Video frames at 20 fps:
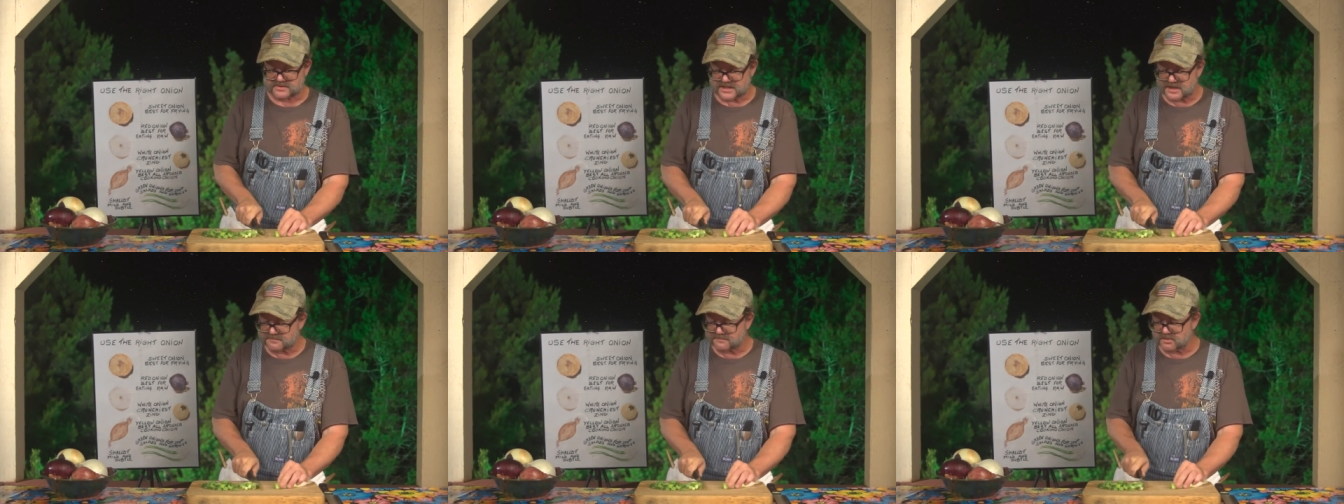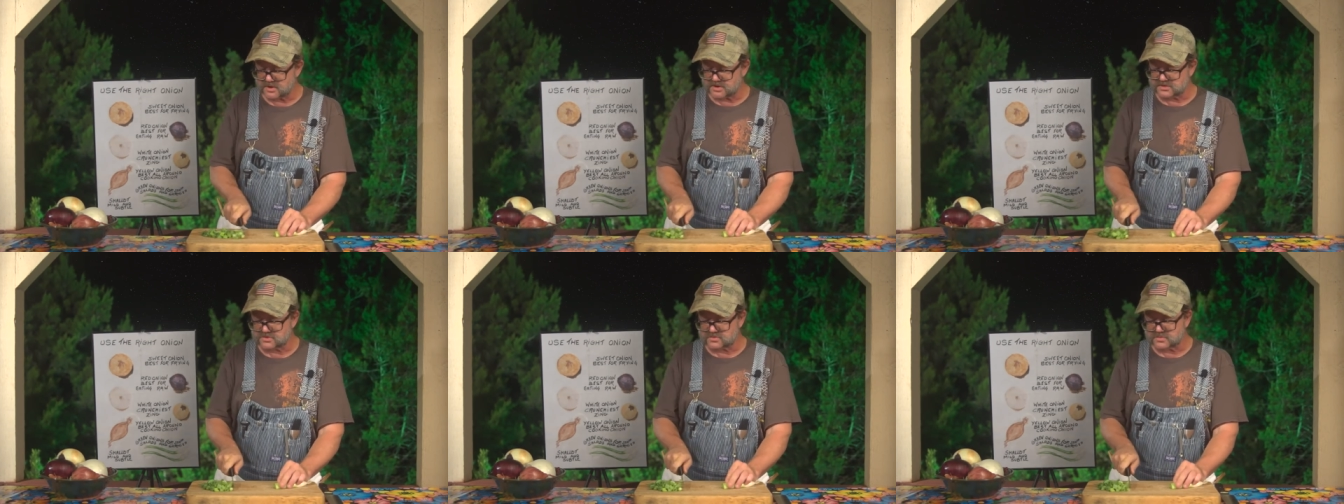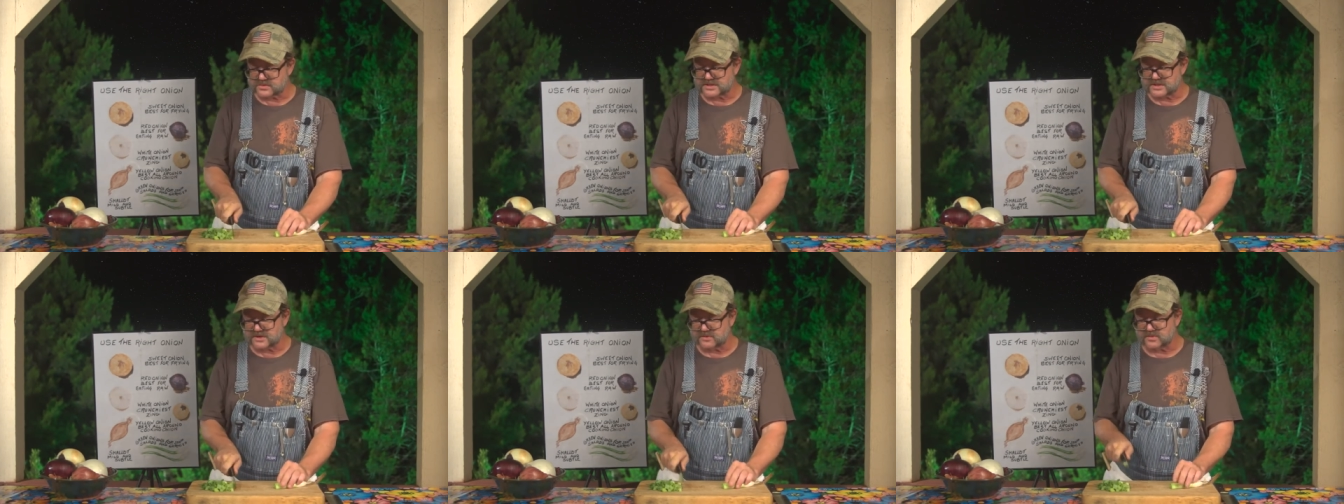That part's
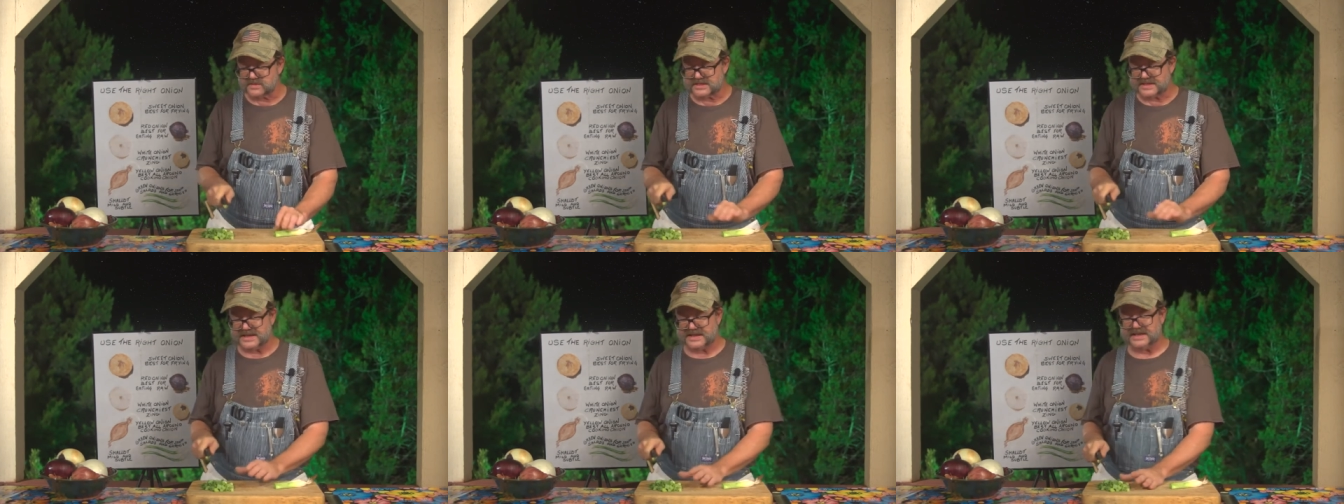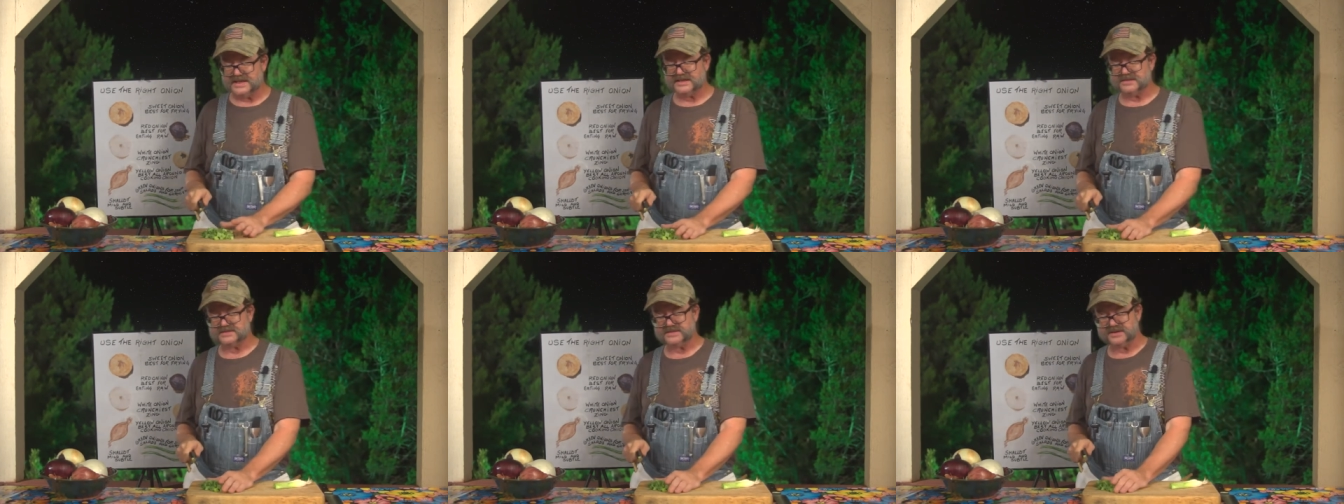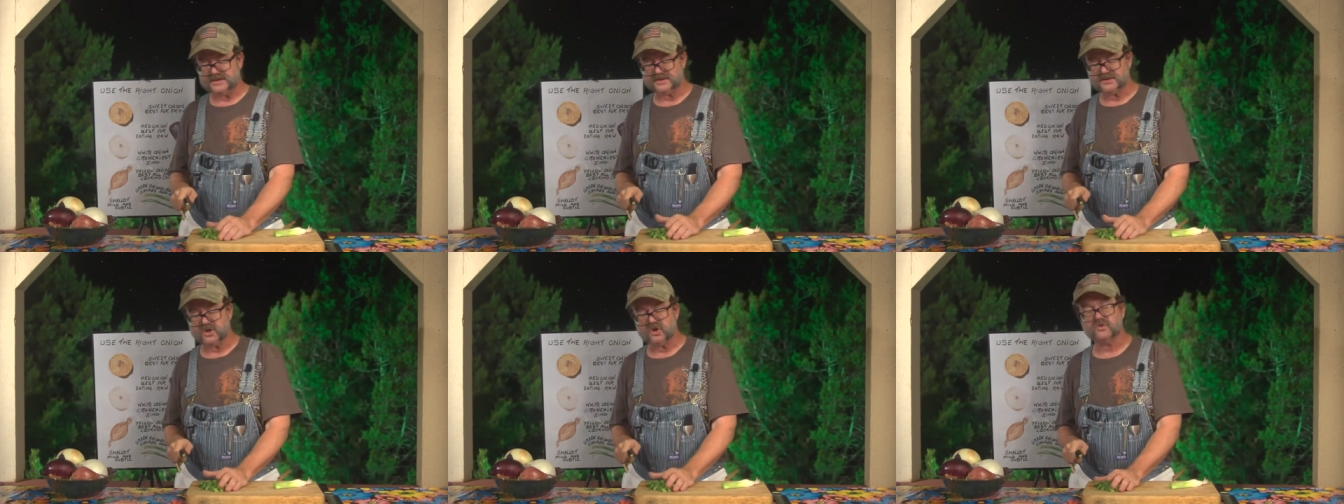really, really
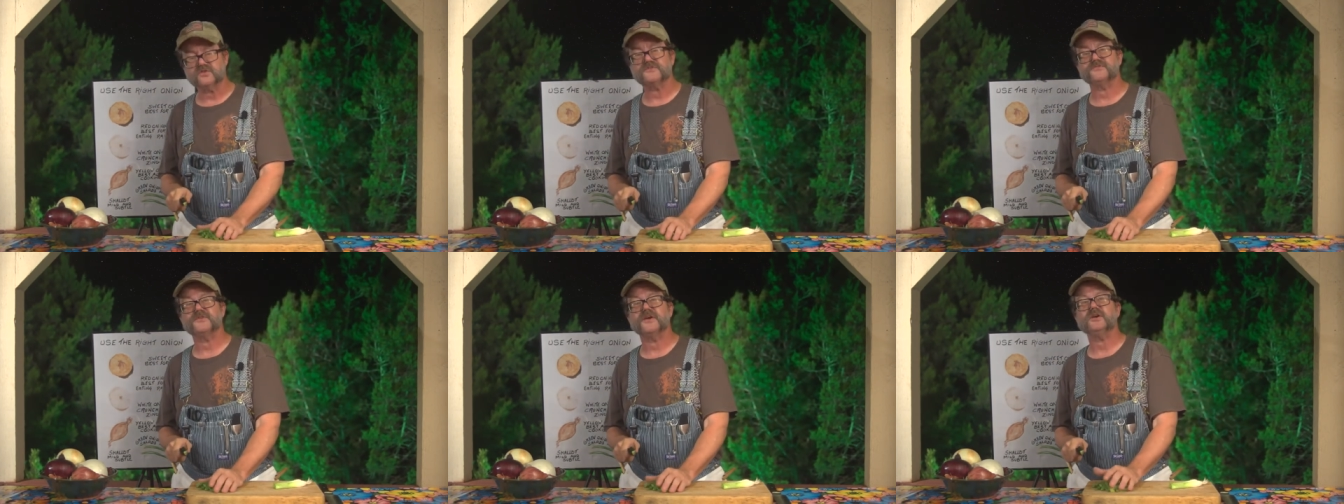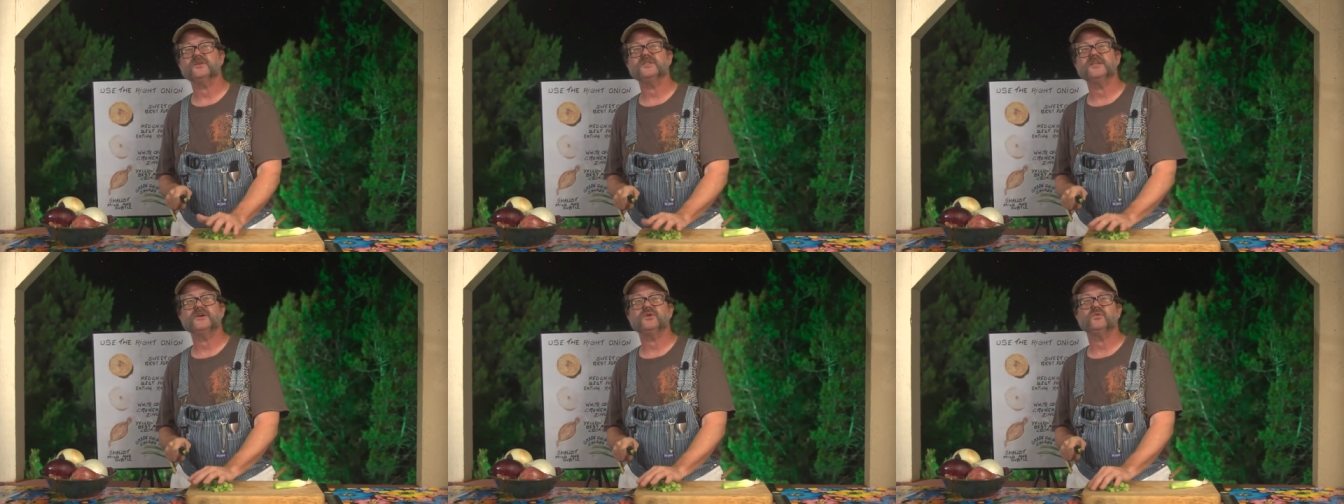easy. It goes fairly